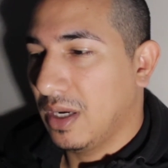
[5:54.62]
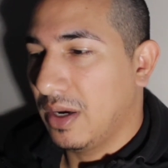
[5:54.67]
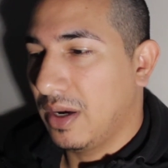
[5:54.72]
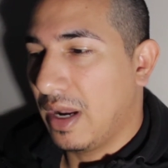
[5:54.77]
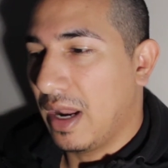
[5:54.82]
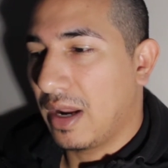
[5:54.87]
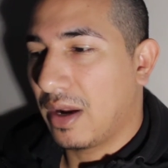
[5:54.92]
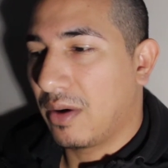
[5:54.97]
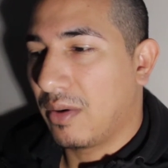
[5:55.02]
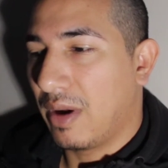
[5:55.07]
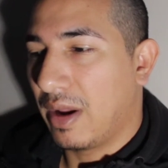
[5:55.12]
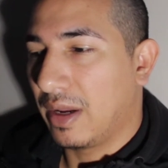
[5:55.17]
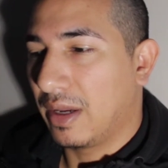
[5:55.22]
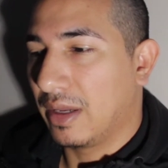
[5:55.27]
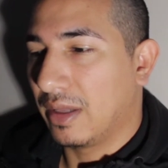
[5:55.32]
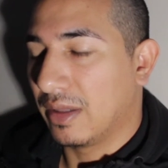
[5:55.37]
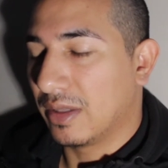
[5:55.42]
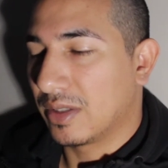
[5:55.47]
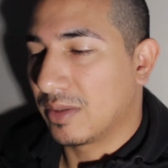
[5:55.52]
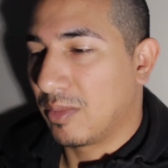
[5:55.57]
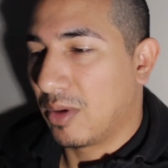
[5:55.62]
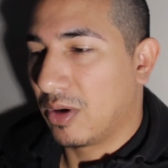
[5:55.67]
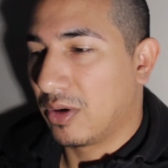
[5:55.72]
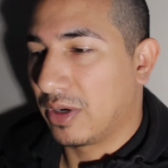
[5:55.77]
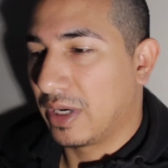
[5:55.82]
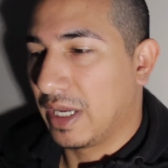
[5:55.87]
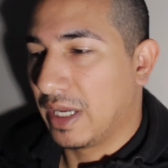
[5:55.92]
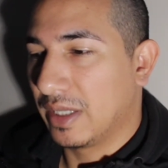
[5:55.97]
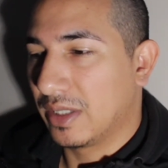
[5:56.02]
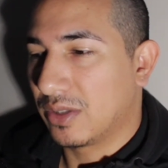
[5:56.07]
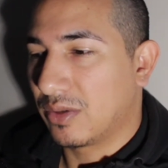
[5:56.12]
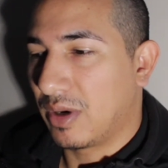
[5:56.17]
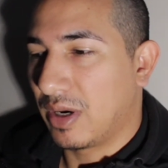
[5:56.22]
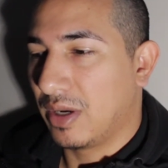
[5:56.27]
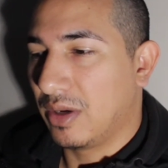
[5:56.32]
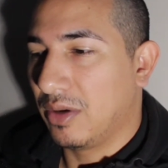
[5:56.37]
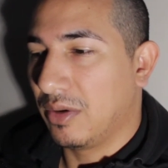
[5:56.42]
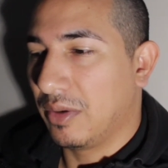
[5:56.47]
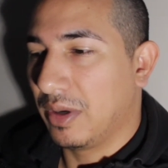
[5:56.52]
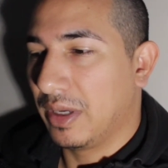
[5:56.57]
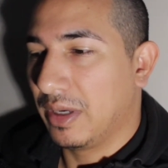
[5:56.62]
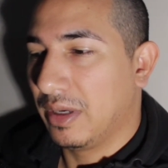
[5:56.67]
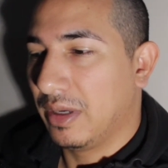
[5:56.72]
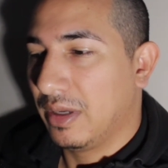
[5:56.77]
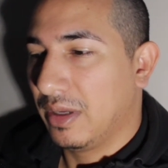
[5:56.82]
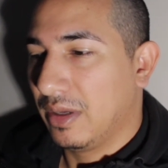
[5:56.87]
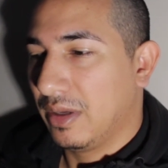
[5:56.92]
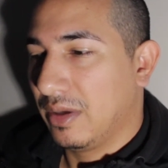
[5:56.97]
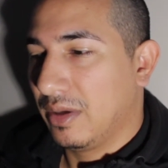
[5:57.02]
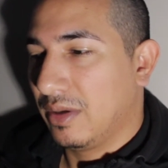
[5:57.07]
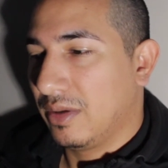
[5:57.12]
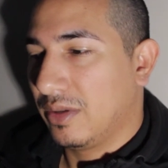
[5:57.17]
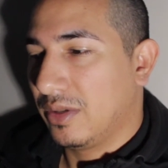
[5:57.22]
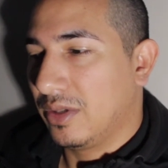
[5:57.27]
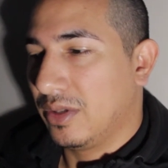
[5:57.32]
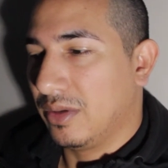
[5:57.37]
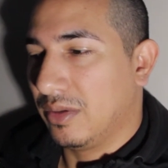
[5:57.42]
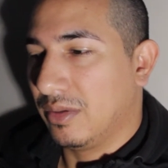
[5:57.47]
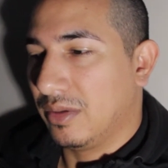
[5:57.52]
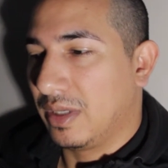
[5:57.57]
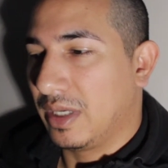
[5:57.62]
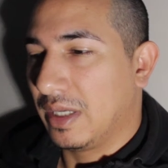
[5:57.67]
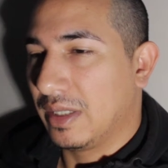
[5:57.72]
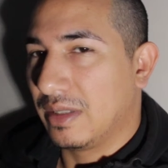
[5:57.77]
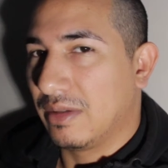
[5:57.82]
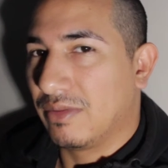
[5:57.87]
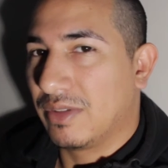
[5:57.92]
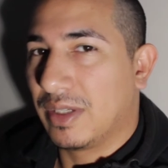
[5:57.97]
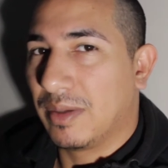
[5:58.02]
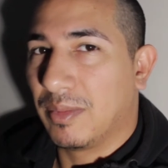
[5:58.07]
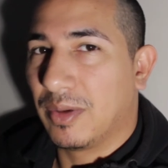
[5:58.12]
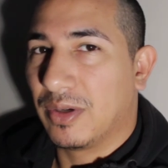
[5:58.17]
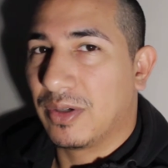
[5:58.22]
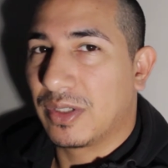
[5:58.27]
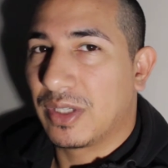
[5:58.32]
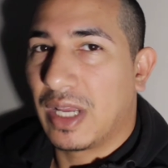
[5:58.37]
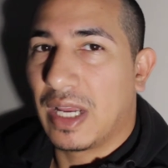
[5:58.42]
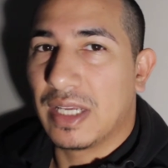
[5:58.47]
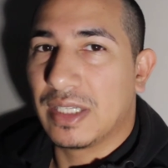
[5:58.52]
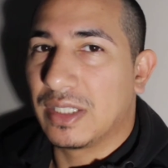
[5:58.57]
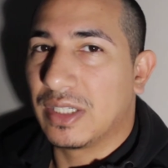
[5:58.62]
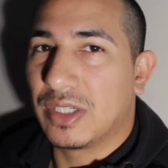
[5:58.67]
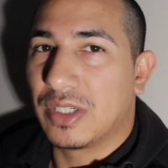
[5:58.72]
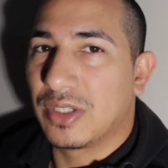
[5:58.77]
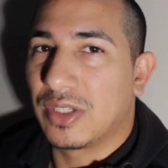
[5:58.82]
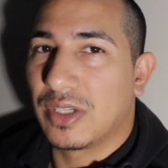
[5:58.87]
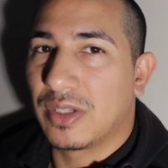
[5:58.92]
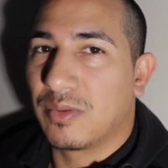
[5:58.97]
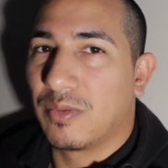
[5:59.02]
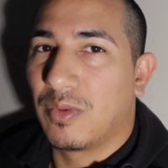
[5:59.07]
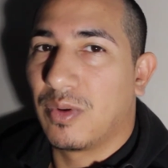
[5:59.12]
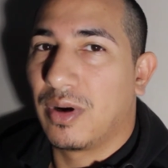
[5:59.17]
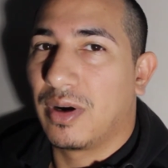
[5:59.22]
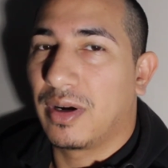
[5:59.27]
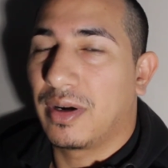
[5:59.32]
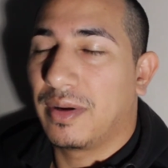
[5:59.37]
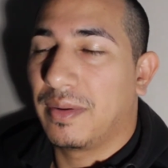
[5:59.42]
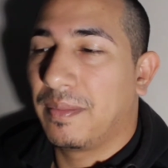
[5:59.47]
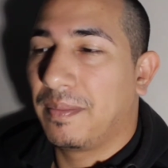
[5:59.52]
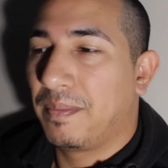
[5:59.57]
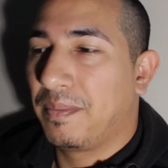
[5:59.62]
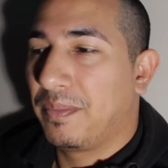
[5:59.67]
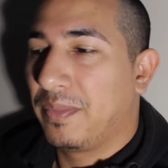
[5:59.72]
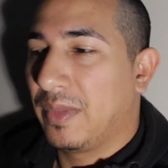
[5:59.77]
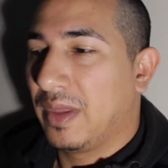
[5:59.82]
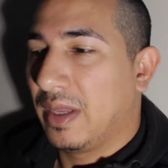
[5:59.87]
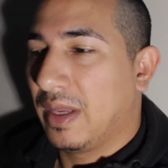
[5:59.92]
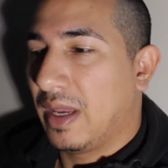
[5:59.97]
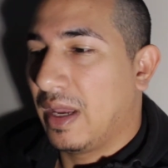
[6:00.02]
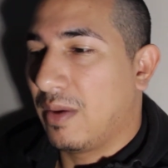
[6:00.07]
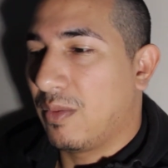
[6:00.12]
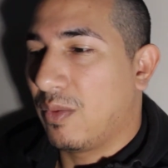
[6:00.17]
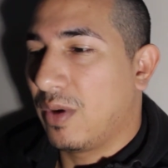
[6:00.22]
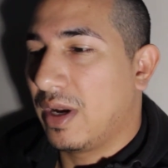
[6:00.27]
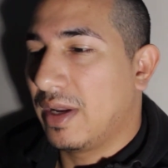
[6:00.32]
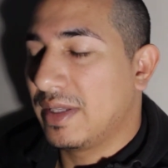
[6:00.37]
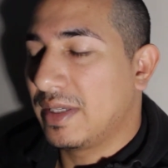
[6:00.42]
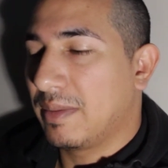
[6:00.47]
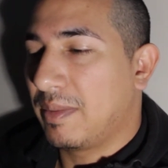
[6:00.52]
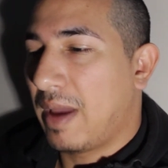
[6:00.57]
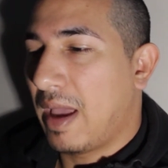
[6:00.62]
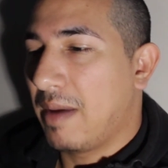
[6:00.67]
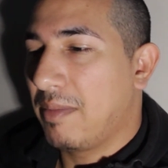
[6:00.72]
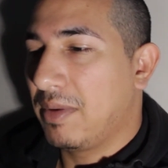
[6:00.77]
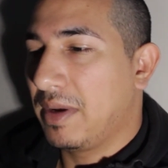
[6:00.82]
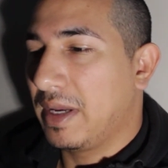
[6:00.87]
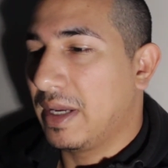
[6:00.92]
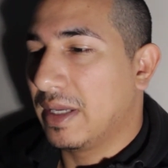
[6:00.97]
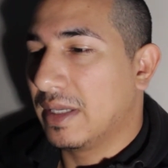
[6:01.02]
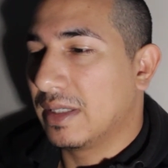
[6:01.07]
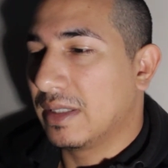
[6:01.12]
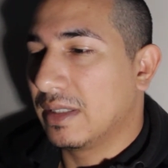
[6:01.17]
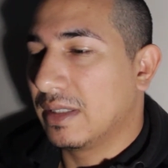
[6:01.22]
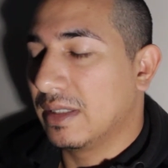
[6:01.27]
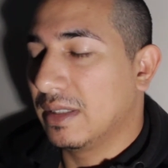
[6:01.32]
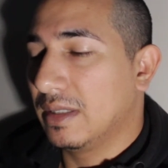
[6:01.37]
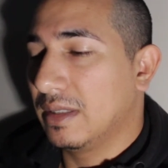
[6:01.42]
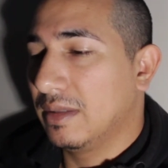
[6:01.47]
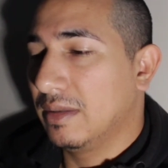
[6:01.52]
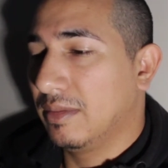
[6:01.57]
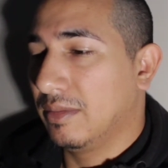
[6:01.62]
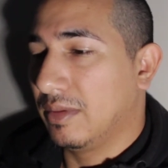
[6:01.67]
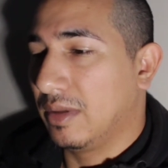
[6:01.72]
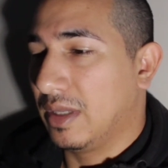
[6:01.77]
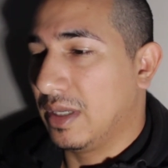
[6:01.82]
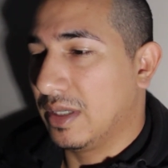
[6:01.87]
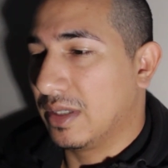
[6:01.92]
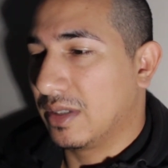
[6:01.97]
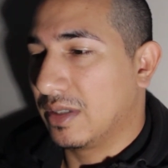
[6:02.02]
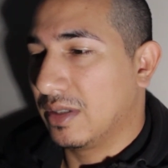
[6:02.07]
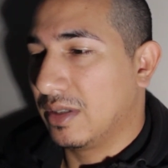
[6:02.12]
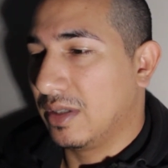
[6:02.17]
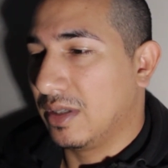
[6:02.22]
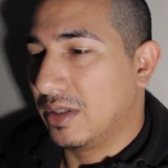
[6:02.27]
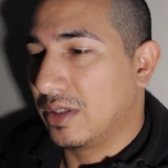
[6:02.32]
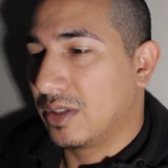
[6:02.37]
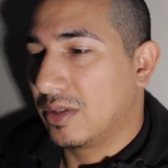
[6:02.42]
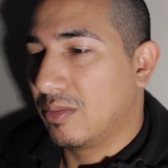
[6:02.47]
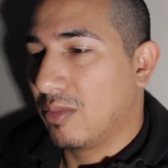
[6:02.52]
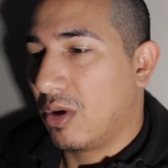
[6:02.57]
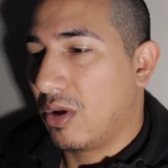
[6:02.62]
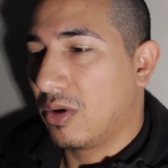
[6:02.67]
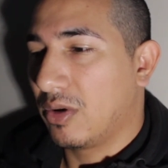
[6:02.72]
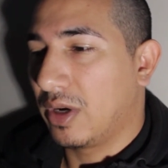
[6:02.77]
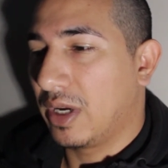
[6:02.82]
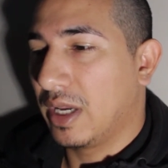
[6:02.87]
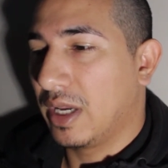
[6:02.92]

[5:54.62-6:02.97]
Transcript: neck cranking, the smaller kids, try to do it to kids of similar size, it just doesn't work. And what ends up happening is these smaller